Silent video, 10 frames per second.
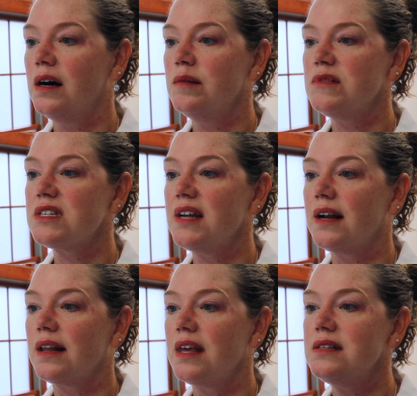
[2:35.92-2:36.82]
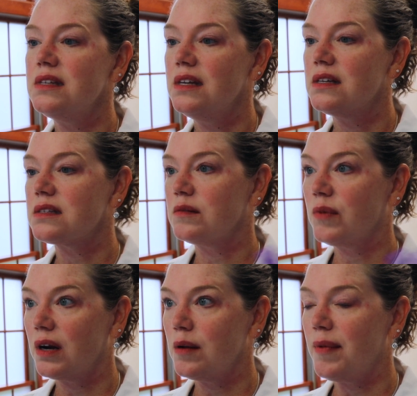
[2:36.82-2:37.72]
just out of laziness and
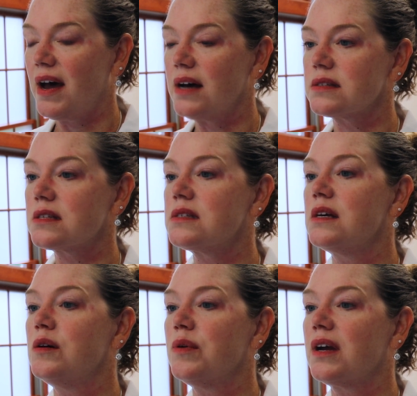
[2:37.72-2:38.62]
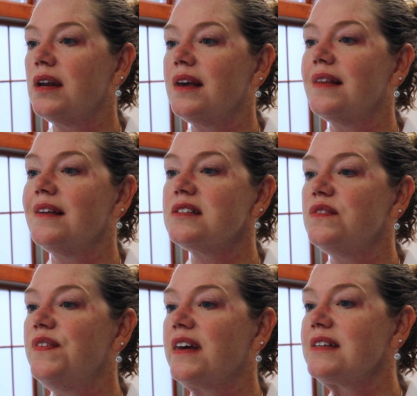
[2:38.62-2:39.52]
wearing a mask. So we're gonna get this
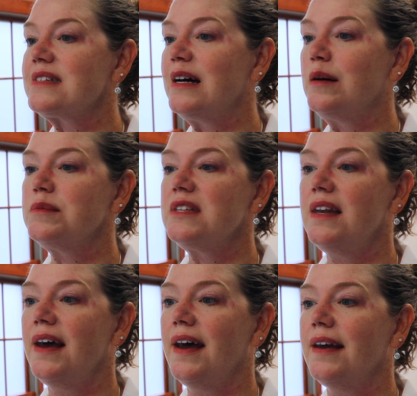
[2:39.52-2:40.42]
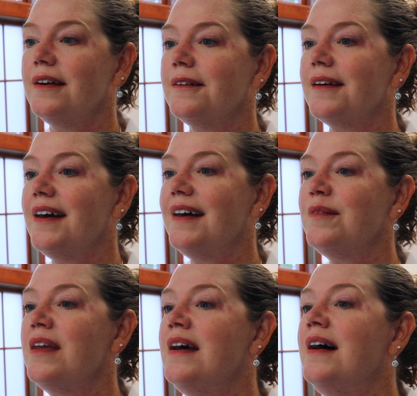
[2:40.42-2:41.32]
fixed up today, okay?
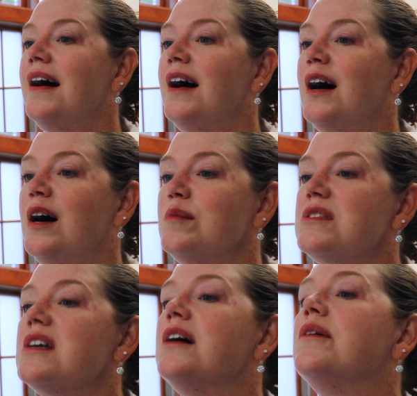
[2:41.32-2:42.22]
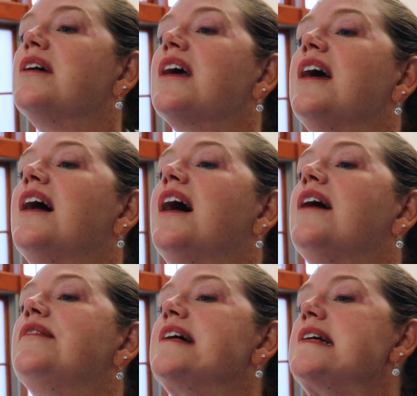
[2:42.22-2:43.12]
So again, I
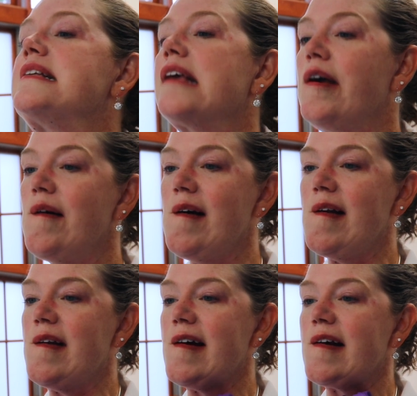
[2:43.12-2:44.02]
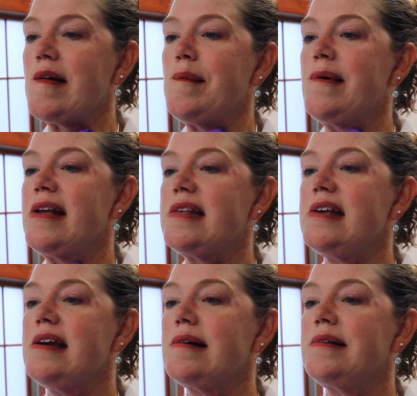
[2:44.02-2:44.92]
have 2 injection points
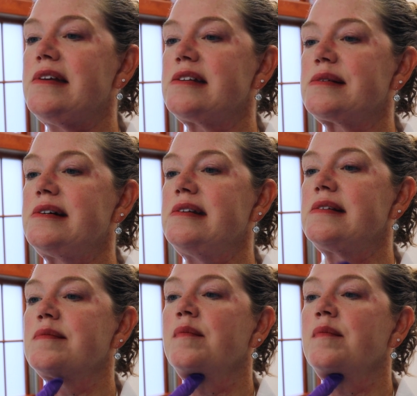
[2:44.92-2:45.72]
here on this one